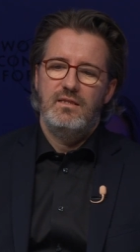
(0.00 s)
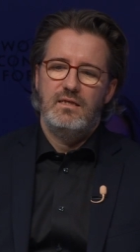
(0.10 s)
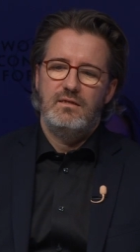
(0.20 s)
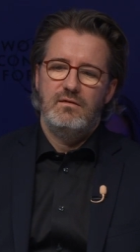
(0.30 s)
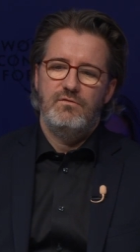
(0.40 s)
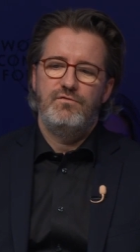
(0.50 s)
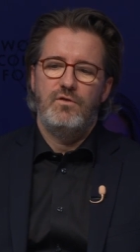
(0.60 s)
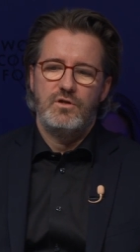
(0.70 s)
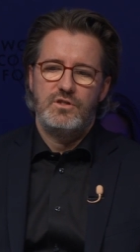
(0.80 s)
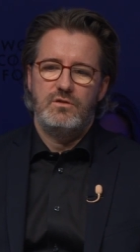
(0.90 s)
that
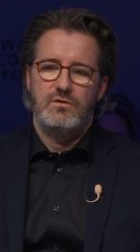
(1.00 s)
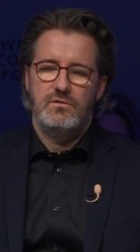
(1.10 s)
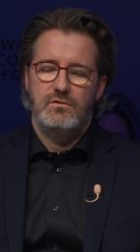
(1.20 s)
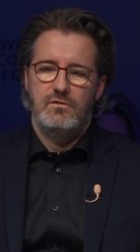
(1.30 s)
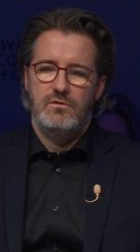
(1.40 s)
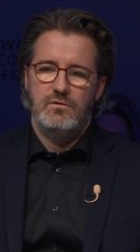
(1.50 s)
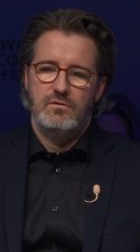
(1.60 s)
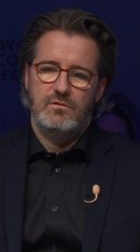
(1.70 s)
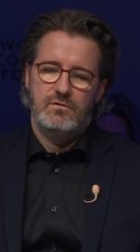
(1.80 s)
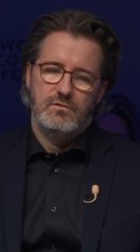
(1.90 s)
foster uh,
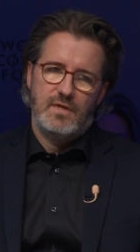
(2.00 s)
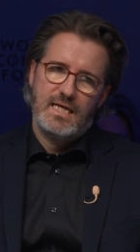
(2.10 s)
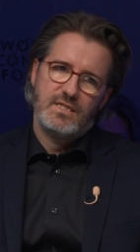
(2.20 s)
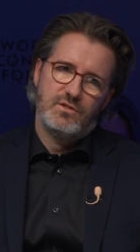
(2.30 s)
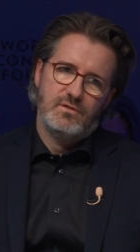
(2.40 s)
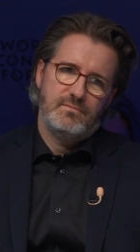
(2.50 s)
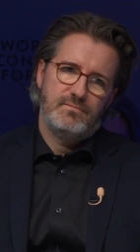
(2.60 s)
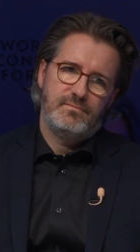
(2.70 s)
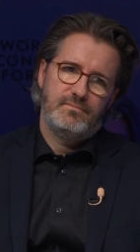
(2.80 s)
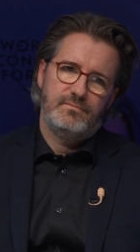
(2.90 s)
action.
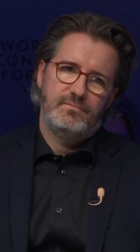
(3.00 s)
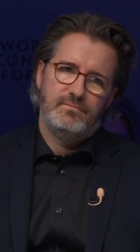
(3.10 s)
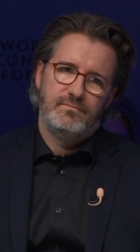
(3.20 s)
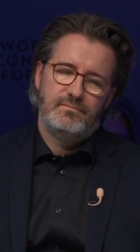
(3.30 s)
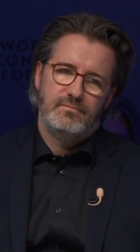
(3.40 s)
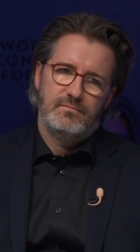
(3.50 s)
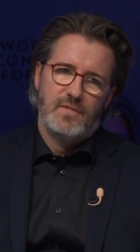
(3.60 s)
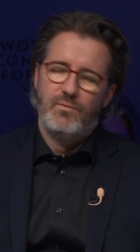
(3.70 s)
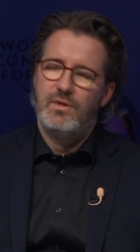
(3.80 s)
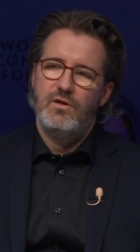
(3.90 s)

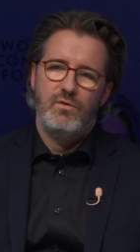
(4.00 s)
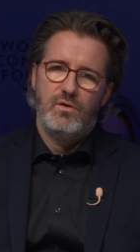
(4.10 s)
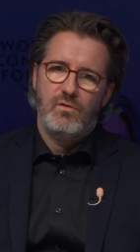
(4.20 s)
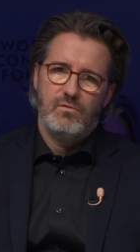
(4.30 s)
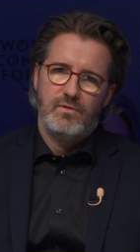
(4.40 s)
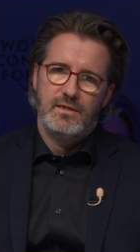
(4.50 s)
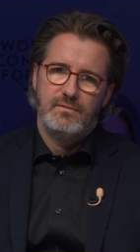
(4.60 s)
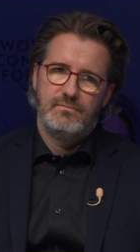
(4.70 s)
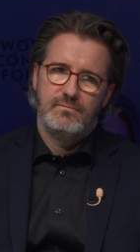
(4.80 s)
We know it all, right?